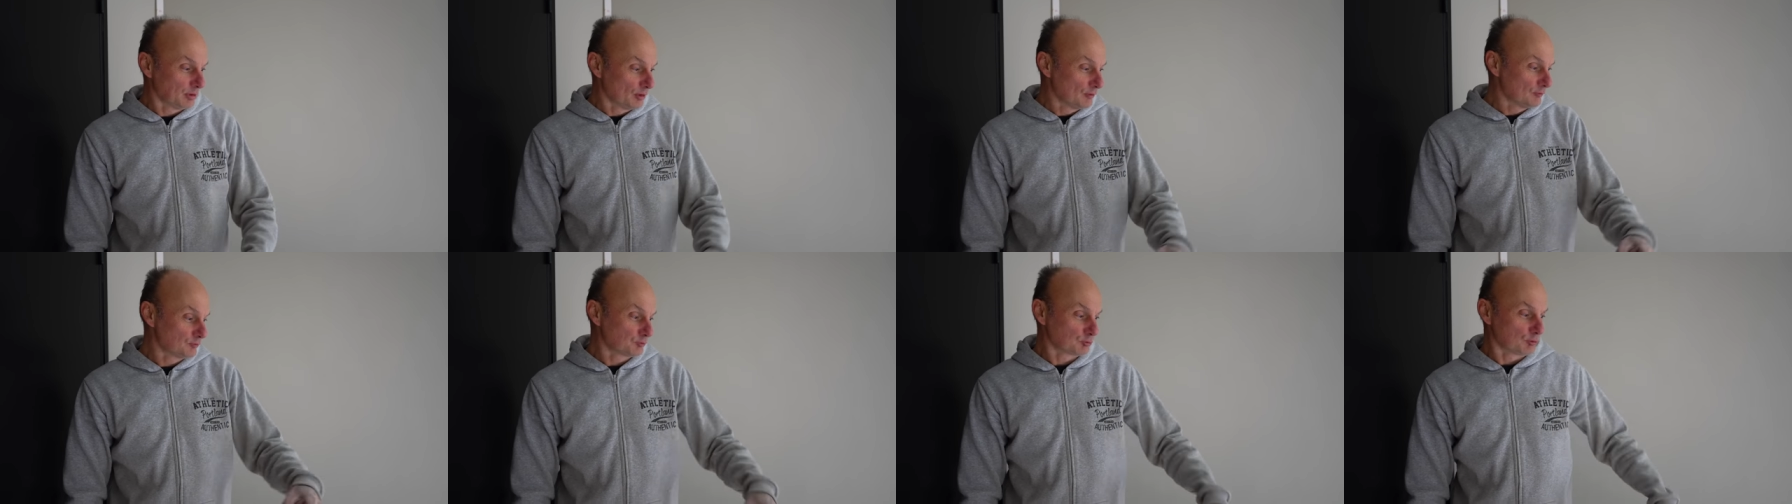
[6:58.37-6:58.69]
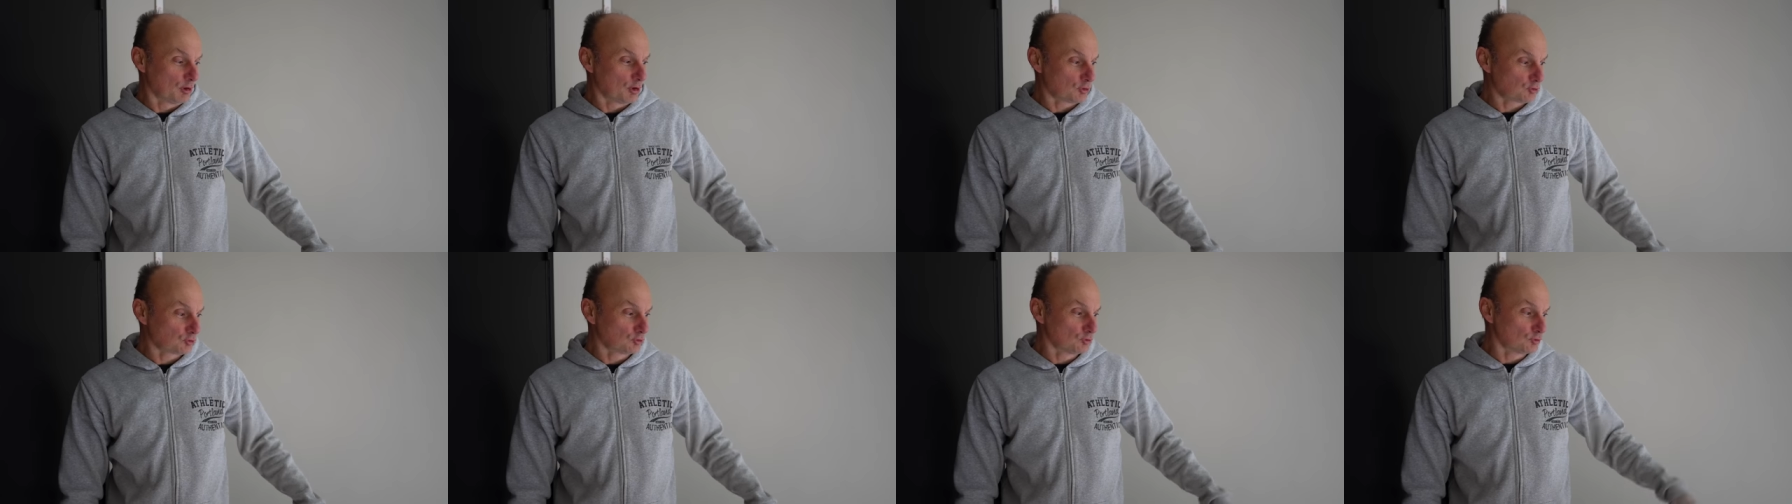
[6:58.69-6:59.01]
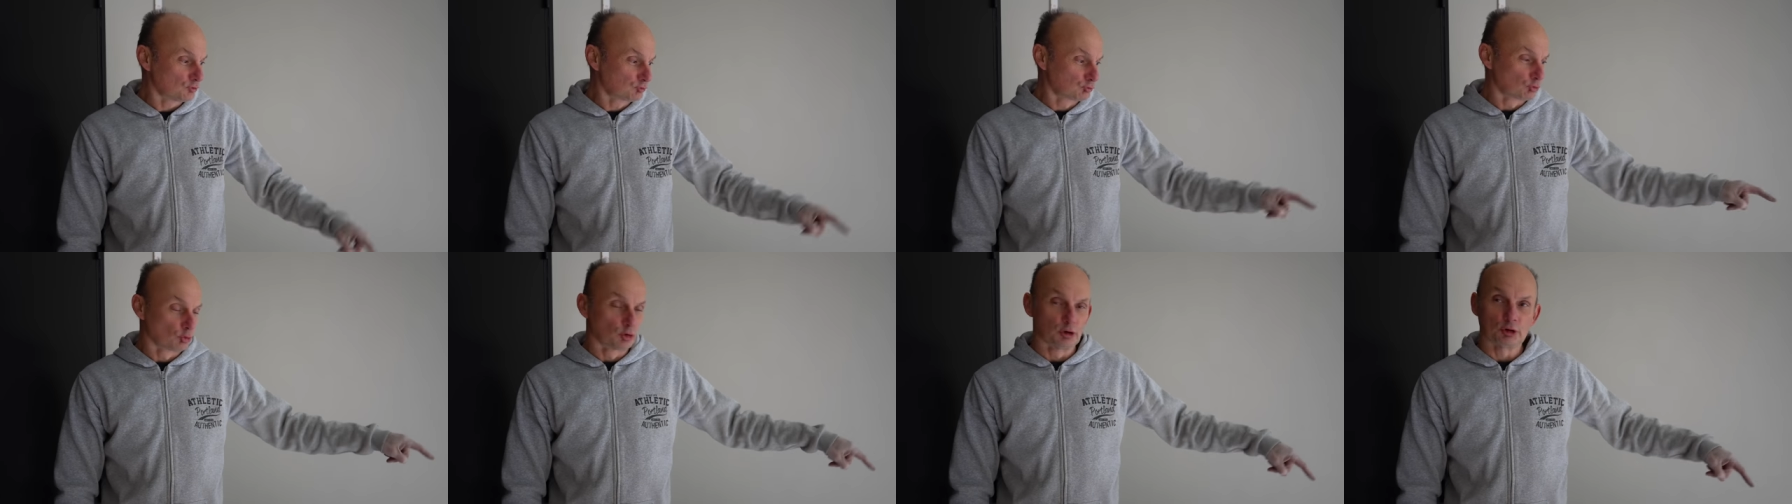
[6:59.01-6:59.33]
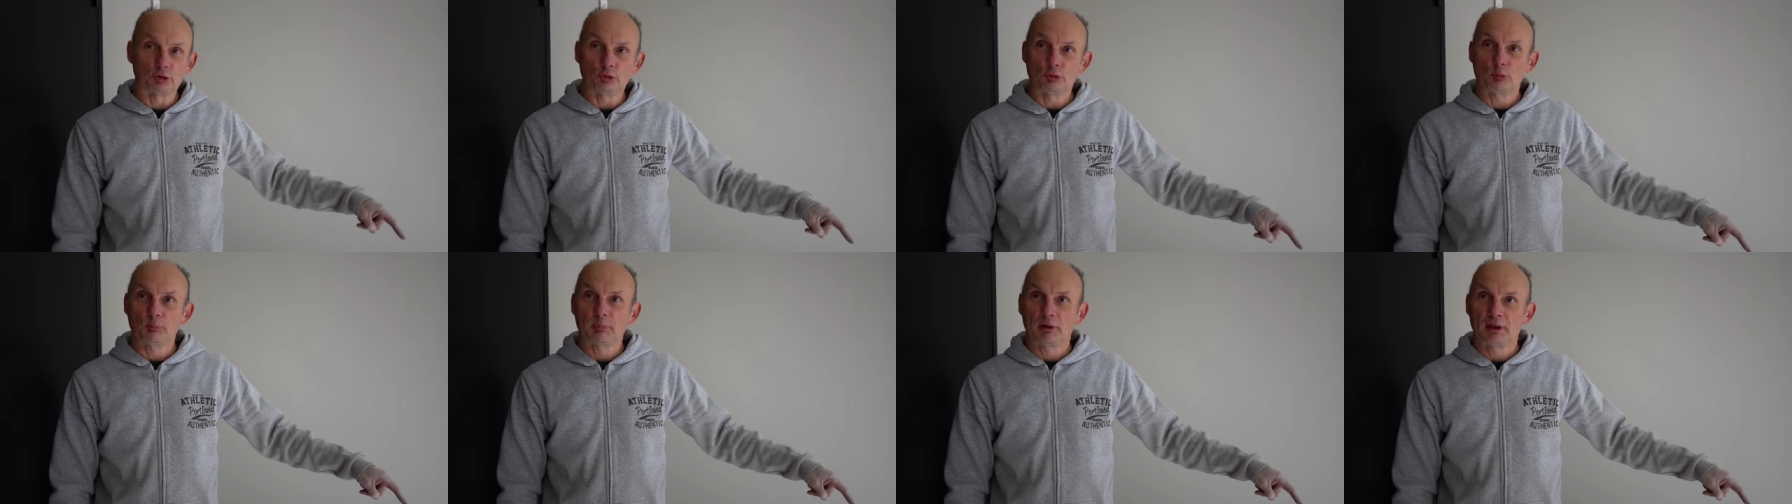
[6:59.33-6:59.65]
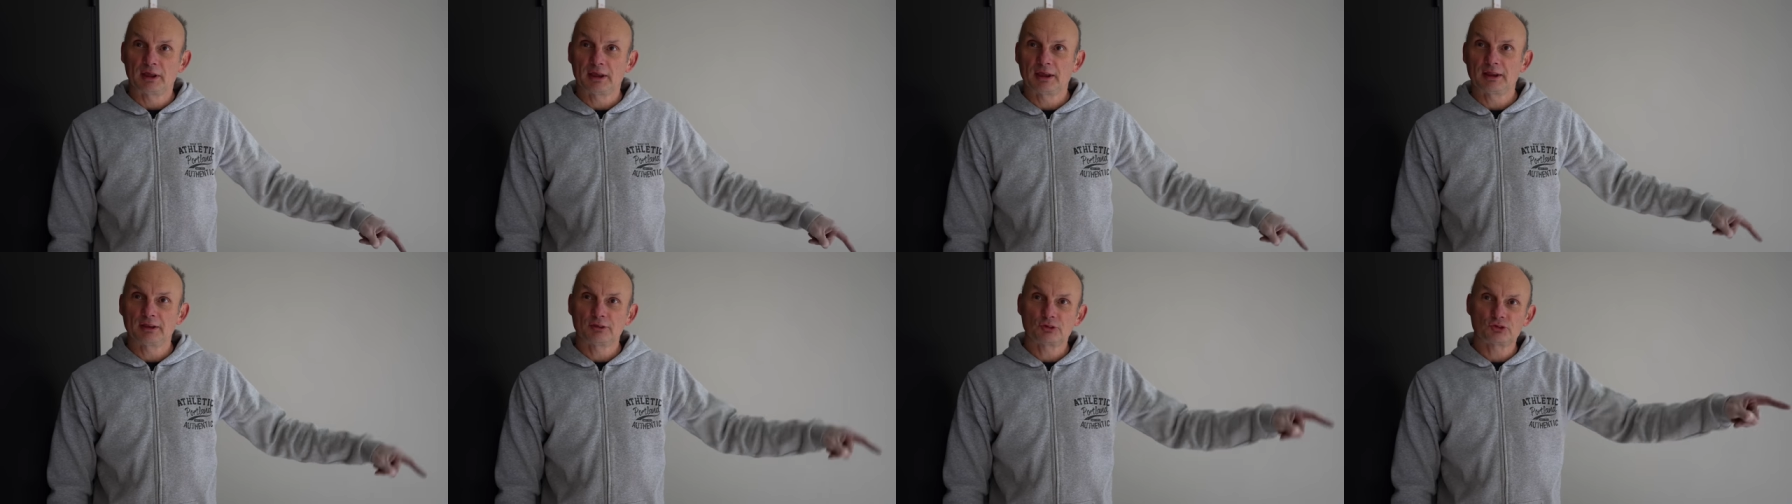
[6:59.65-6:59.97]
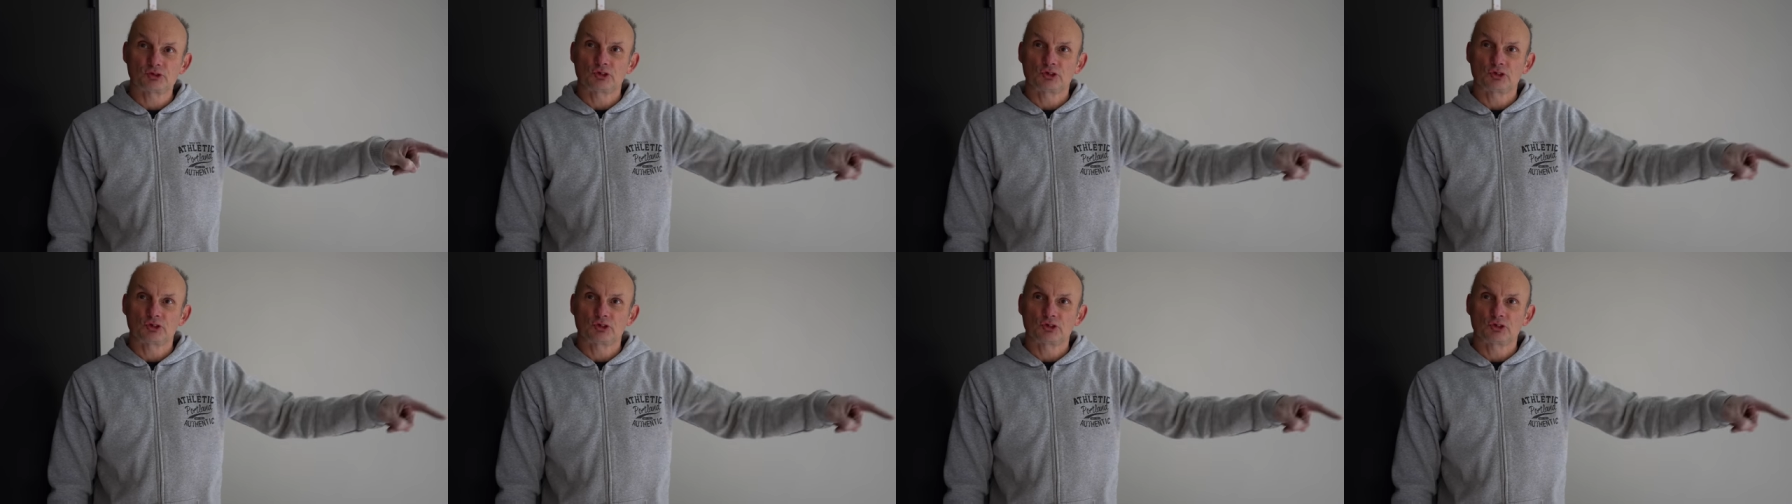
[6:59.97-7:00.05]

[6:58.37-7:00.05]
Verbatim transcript: both directions, draw a little plan,